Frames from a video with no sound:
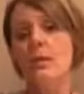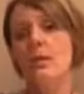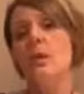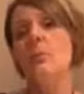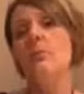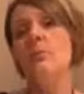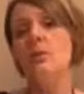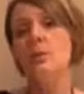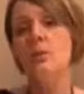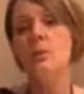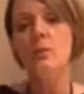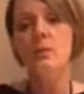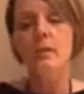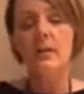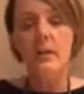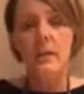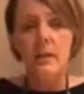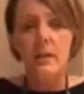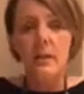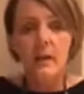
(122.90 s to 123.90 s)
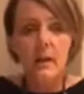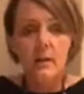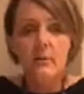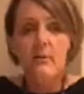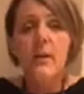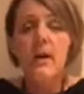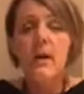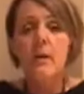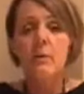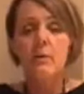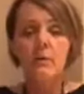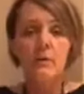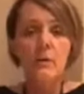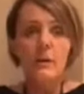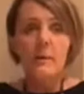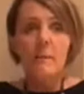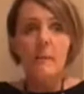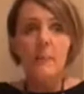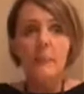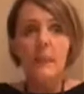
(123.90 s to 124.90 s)
opportunity that I found,
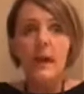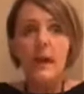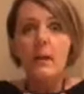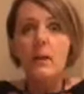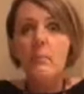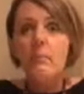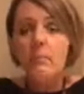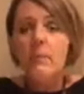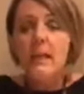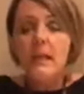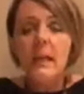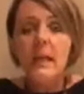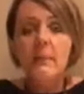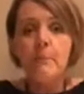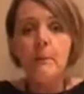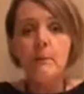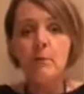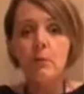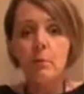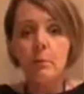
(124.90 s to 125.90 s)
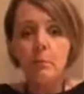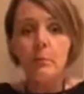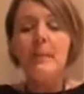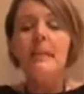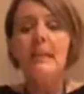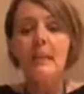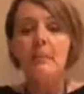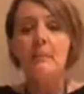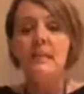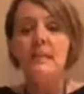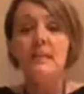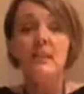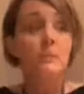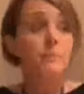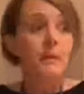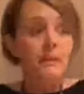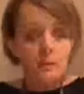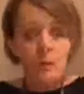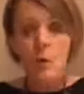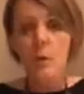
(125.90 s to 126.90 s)
being able to build a business
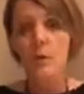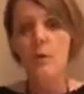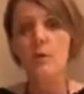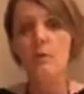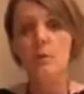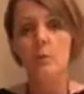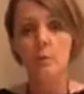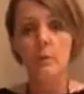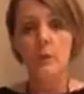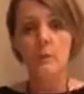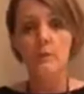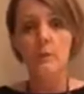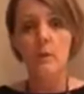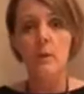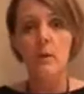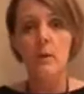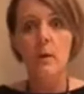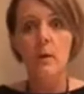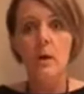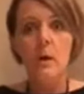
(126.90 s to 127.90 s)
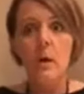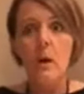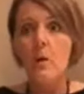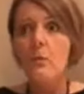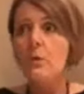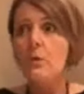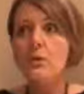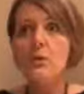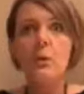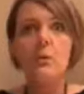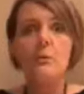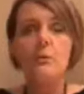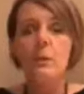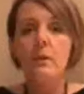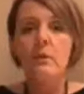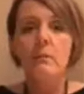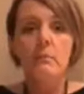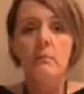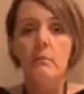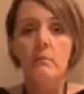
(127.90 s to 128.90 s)
by talking to people was
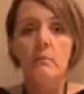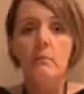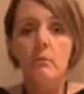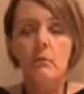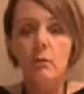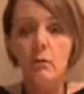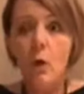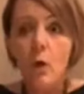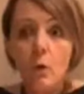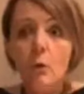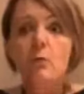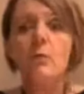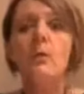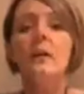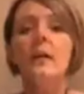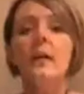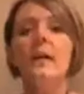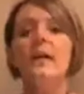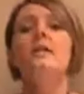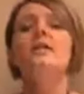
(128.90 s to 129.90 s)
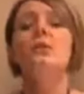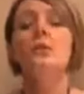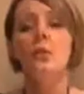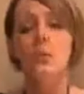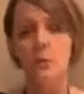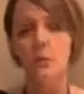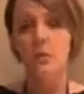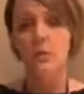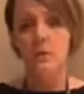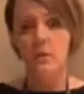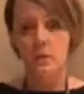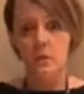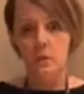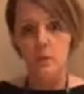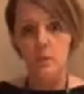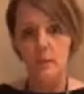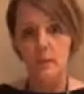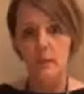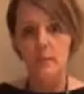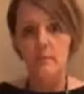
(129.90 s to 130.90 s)
something totally extraordinary to
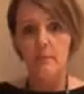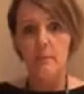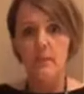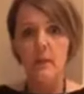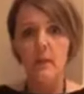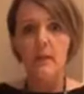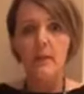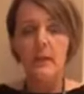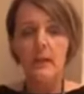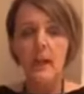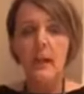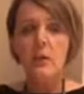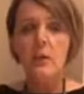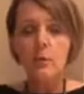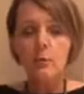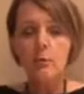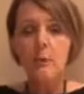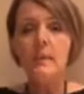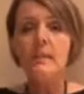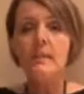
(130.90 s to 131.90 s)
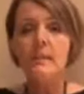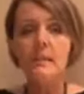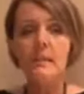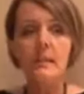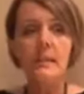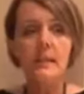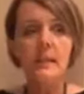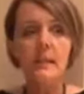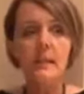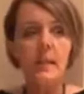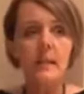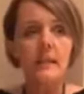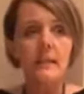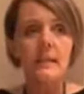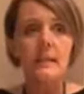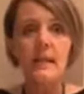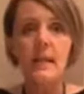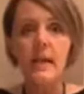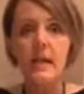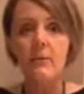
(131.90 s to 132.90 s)
me. That I could basically, I
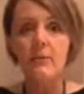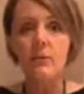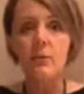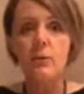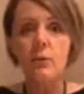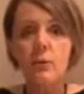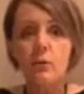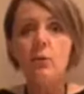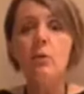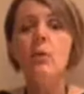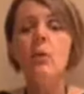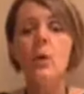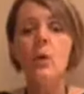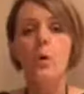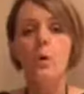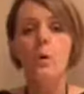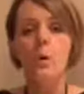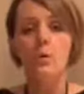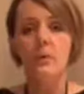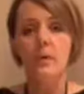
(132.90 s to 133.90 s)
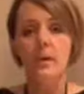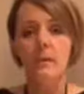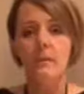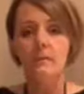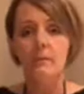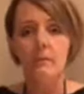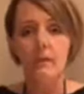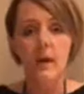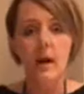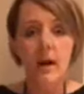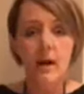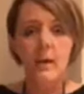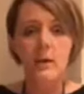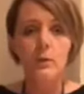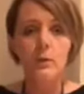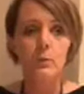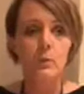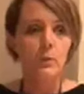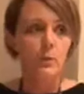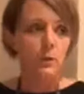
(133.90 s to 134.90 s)
didn't have to do all of that
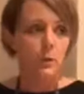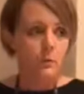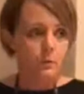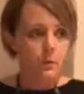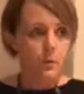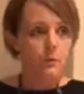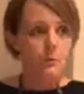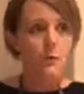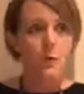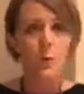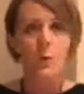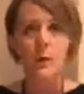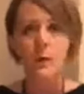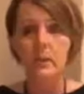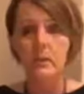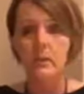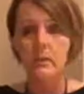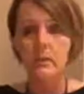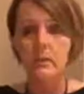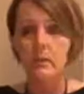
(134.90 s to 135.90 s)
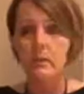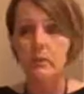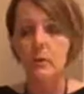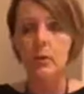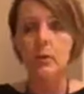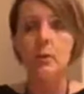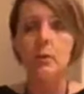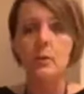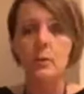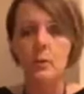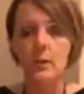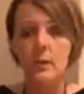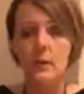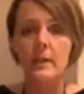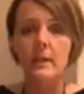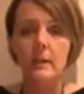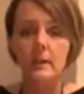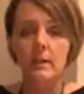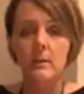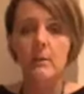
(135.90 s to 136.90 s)
hard work of going through the
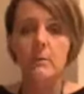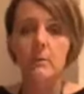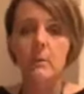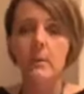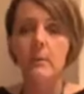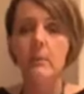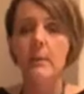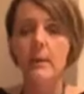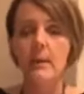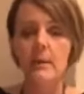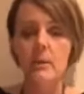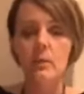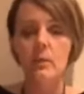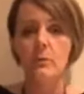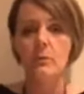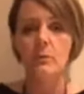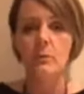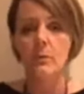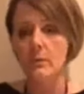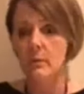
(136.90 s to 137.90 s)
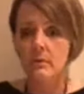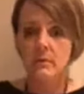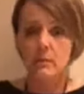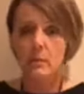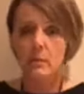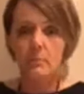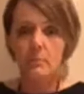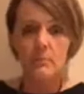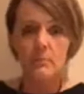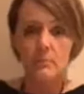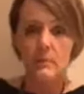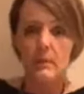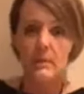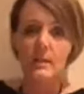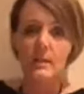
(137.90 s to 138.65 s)
legal parts of some